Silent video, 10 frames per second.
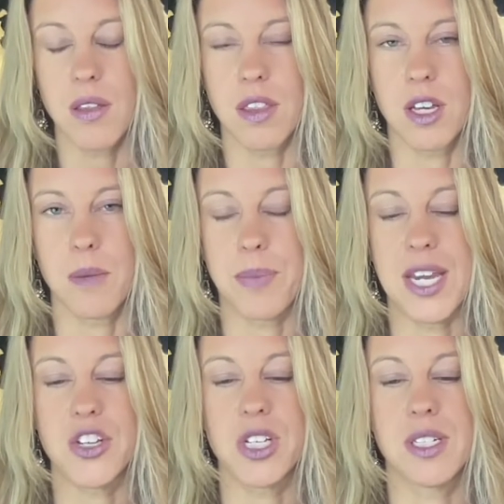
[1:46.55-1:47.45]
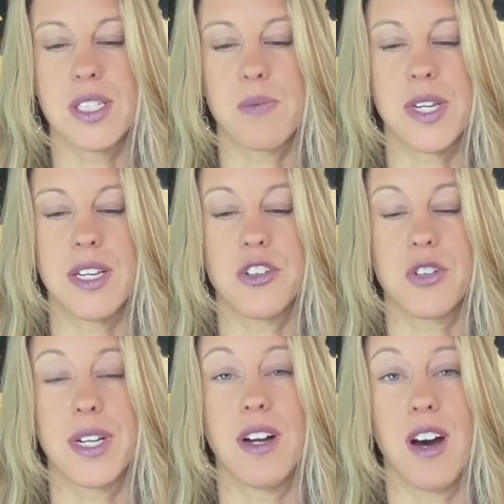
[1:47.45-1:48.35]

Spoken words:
The patients we treat